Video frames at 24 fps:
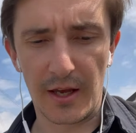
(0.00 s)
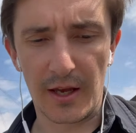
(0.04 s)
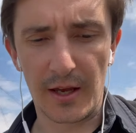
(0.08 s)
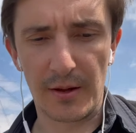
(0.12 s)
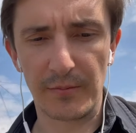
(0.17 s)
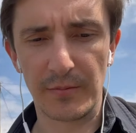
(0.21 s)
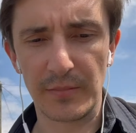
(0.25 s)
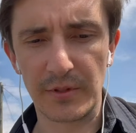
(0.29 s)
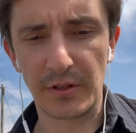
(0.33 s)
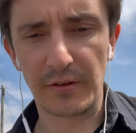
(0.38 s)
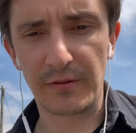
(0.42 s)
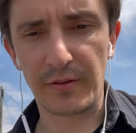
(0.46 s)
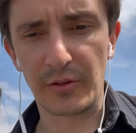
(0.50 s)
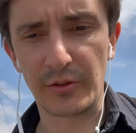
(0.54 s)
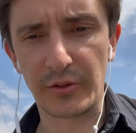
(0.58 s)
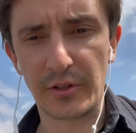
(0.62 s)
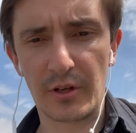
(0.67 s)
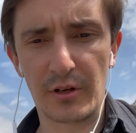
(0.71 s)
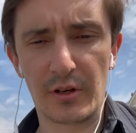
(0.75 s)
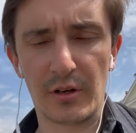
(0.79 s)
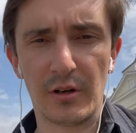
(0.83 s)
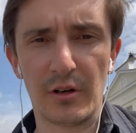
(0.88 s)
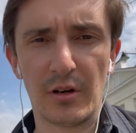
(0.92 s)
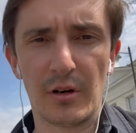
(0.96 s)
So Phil's
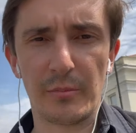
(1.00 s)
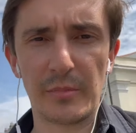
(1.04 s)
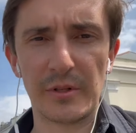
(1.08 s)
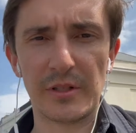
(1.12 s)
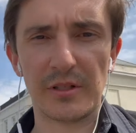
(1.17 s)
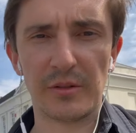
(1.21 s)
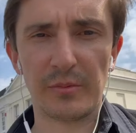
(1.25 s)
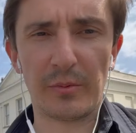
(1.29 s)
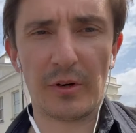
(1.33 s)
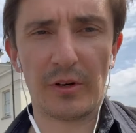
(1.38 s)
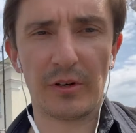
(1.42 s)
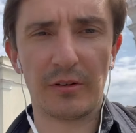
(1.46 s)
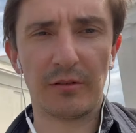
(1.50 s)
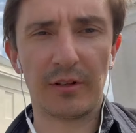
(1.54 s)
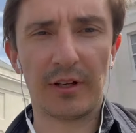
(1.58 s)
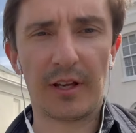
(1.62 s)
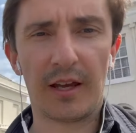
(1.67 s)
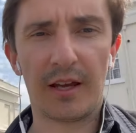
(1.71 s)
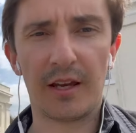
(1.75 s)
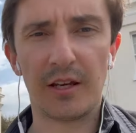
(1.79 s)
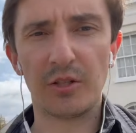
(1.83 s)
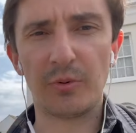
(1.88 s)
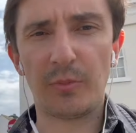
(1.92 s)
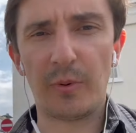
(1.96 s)
our business partner in
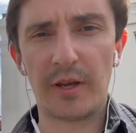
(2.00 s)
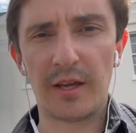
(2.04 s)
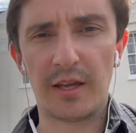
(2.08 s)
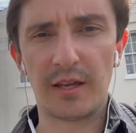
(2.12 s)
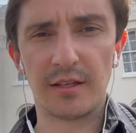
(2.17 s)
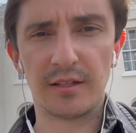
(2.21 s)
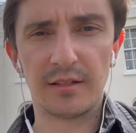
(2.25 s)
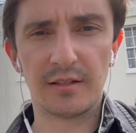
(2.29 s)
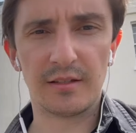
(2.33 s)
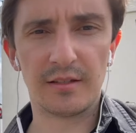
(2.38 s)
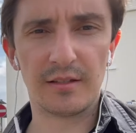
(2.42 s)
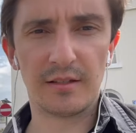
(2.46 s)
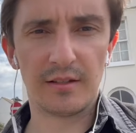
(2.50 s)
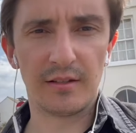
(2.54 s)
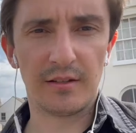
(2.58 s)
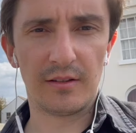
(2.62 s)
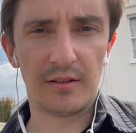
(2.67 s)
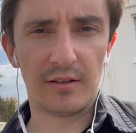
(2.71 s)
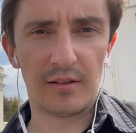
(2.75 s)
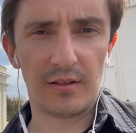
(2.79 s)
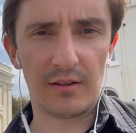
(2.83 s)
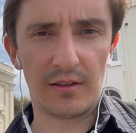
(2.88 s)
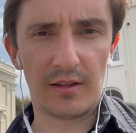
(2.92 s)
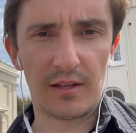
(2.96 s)
KHP, and
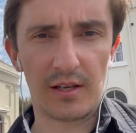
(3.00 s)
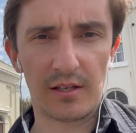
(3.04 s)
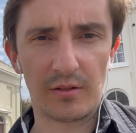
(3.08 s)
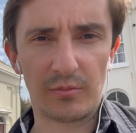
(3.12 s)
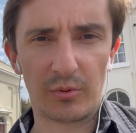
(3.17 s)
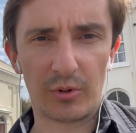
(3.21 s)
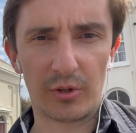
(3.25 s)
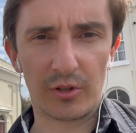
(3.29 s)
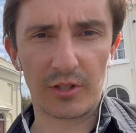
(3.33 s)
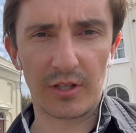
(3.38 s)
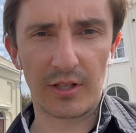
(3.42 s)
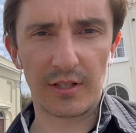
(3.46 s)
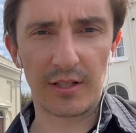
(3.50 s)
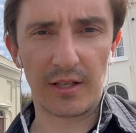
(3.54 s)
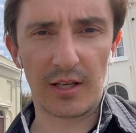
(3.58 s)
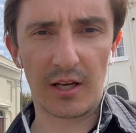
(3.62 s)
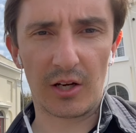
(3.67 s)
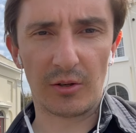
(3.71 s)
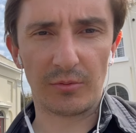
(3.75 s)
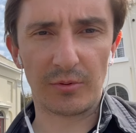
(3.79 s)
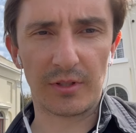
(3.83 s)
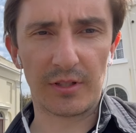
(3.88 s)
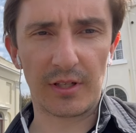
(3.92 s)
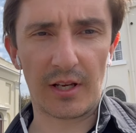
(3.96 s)
this project he
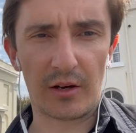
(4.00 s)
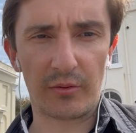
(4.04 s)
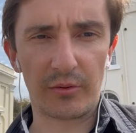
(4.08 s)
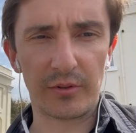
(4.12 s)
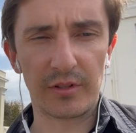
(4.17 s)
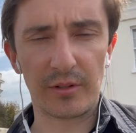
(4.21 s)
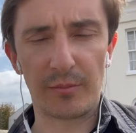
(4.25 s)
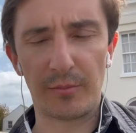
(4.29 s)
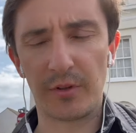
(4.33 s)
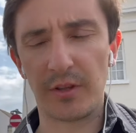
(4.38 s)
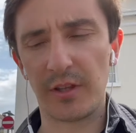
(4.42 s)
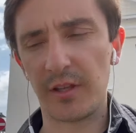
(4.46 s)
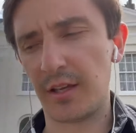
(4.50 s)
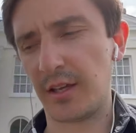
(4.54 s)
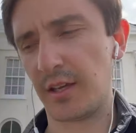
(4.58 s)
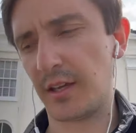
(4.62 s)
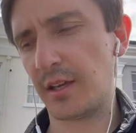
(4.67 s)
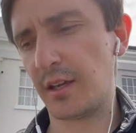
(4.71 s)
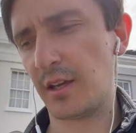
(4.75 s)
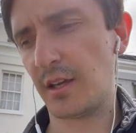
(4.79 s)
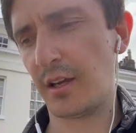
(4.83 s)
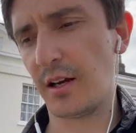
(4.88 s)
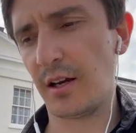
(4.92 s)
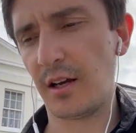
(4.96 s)
helped us out with some of the
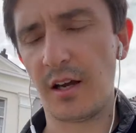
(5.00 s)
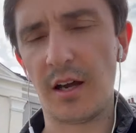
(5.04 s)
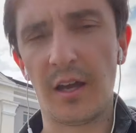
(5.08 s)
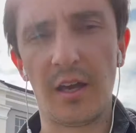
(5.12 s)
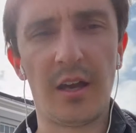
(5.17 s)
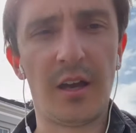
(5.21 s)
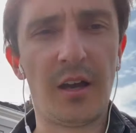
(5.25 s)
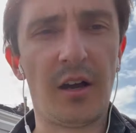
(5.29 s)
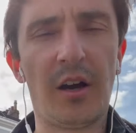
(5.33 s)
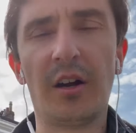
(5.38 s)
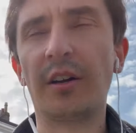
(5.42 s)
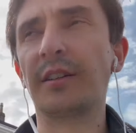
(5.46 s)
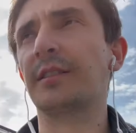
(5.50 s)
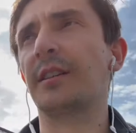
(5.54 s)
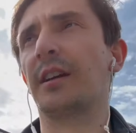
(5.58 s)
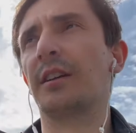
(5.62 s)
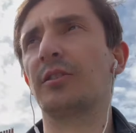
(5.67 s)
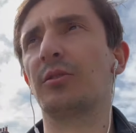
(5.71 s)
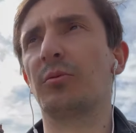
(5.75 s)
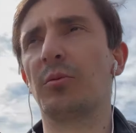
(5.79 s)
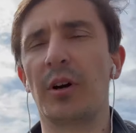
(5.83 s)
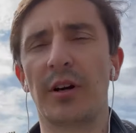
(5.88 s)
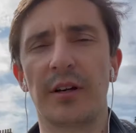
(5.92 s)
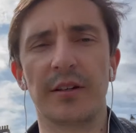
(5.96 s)

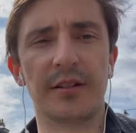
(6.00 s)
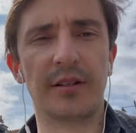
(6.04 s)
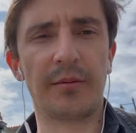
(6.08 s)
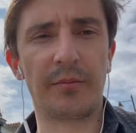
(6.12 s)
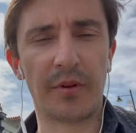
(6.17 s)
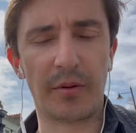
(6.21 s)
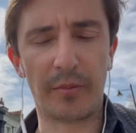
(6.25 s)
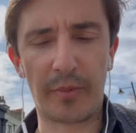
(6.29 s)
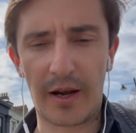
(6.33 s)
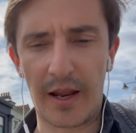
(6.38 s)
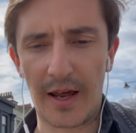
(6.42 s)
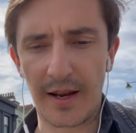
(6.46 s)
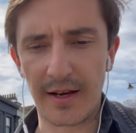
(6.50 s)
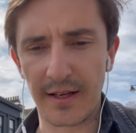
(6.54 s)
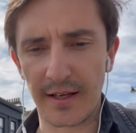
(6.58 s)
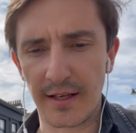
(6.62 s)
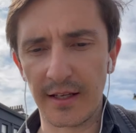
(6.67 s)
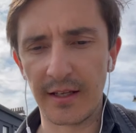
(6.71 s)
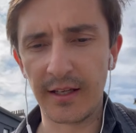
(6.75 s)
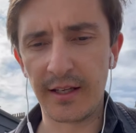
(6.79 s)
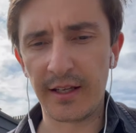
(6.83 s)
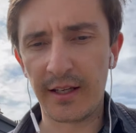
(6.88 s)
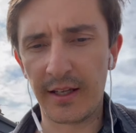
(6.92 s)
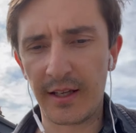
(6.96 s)
architecture work and some of the planning,
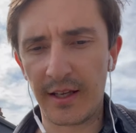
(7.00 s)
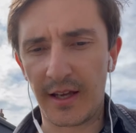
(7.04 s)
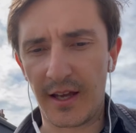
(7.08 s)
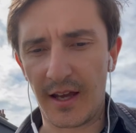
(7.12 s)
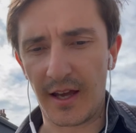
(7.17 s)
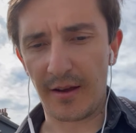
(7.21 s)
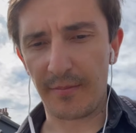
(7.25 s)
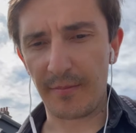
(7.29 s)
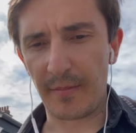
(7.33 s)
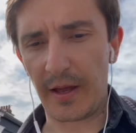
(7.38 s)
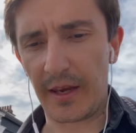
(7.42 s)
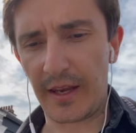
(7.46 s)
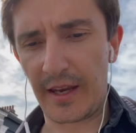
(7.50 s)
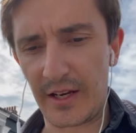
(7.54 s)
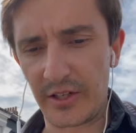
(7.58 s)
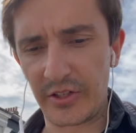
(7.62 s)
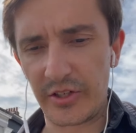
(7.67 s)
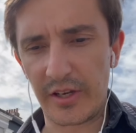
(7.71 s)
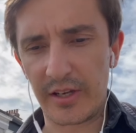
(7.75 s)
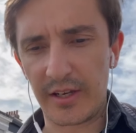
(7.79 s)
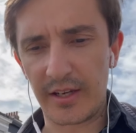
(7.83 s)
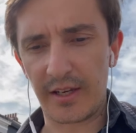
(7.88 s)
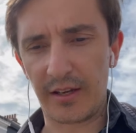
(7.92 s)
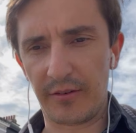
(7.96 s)
and he
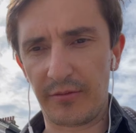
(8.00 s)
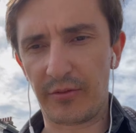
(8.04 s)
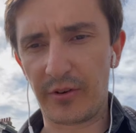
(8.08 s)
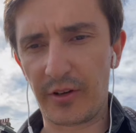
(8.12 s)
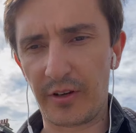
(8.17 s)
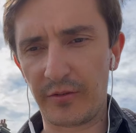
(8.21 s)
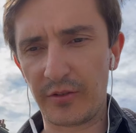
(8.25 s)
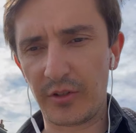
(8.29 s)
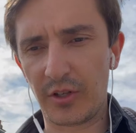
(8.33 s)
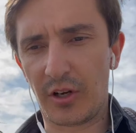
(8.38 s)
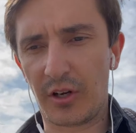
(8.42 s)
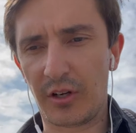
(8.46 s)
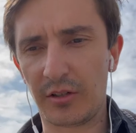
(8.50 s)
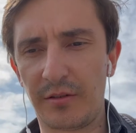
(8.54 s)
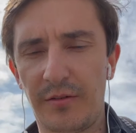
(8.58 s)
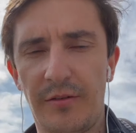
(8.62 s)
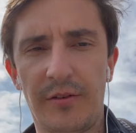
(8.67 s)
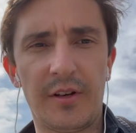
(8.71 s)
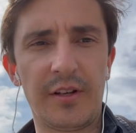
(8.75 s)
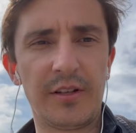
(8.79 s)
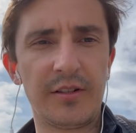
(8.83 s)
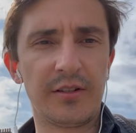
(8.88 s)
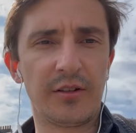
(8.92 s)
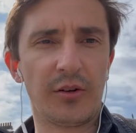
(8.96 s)
actually did it free of charge for
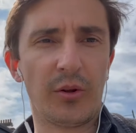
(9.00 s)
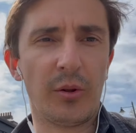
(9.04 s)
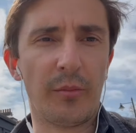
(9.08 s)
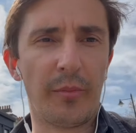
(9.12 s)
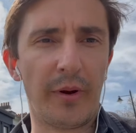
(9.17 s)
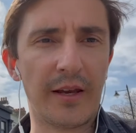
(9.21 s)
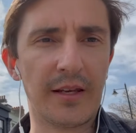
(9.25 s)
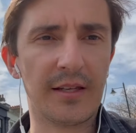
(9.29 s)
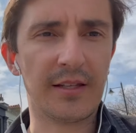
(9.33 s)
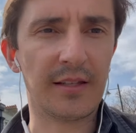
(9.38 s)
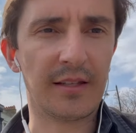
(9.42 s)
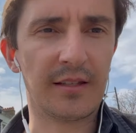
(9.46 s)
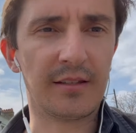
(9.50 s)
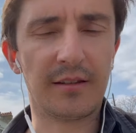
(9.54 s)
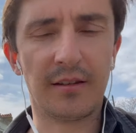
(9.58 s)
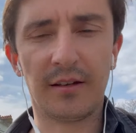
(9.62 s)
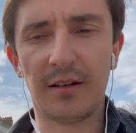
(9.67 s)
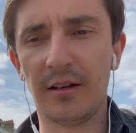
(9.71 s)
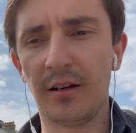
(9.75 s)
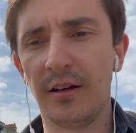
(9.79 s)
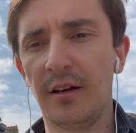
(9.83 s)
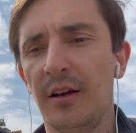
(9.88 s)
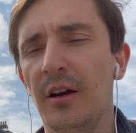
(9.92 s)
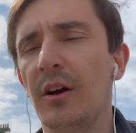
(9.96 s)
us on the basis that
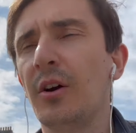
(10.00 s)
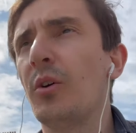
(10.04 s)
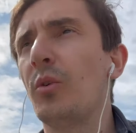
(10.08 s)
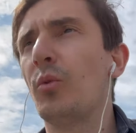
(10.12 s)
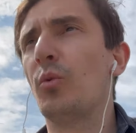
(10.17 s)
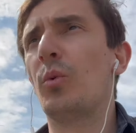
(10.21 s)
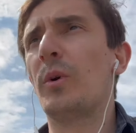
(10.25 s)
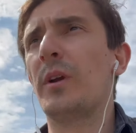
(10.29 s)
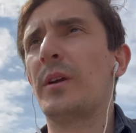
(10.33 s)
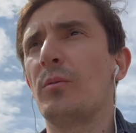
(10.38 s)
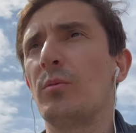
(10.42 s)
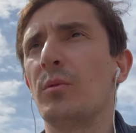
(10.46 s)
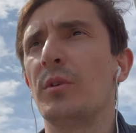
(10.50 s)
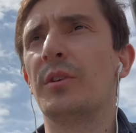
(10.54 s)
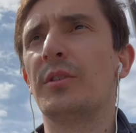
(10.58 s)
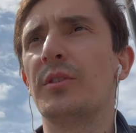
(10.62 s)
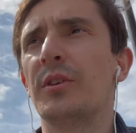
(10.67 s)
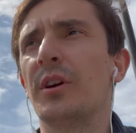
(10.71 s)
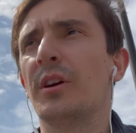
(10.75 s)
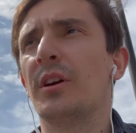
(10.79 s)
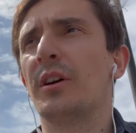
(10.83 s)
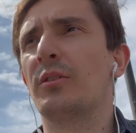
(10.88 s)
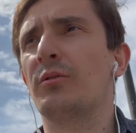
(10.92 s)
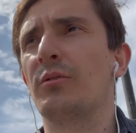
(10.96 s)
we would
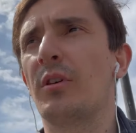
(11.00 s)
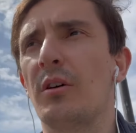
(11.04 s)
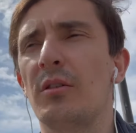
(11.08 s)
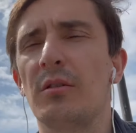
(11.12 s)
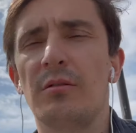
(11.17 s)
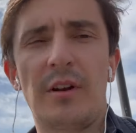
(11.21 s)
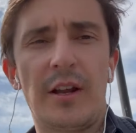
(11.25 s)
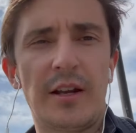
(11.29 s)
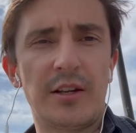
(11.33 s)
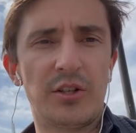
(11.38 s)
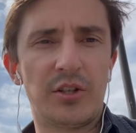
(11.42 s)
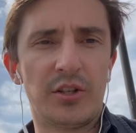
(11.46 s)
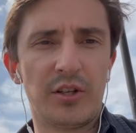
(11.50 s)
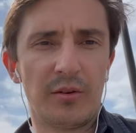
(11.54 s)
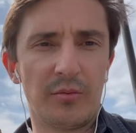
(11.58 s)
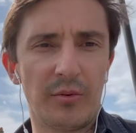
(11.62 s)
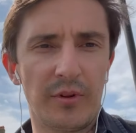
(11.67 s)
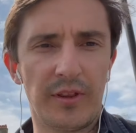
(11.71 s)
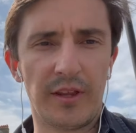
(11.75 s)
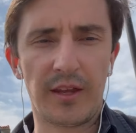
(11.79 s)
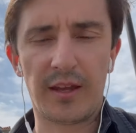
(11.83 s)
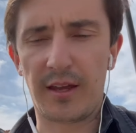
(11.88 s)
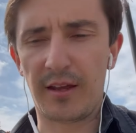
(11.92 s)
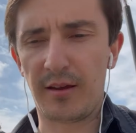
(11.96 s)
grow a relationship
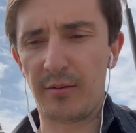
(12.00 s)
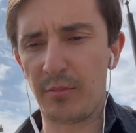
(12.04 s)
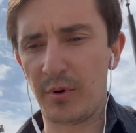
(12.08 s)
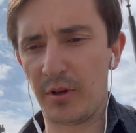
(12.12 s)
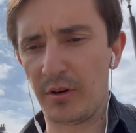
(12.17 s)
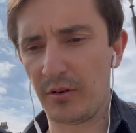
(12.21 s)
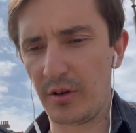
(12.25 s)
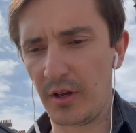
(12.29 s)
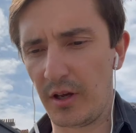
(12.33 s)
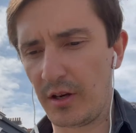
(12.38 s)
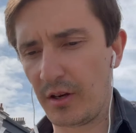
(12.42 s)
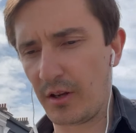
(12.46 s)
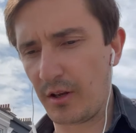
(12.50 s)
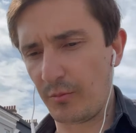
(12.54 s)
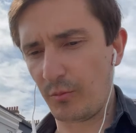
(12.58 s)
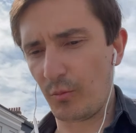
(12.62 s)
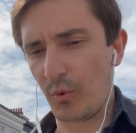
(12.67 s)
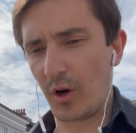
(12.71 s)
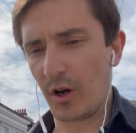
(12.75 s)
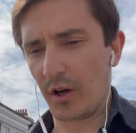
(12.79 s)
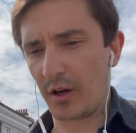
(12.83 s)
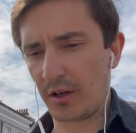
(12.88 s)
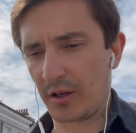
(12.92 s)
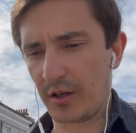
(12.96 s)
with him and
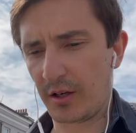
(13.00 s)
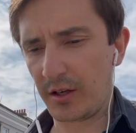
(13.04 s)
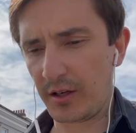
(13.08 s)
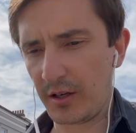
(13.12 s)
work,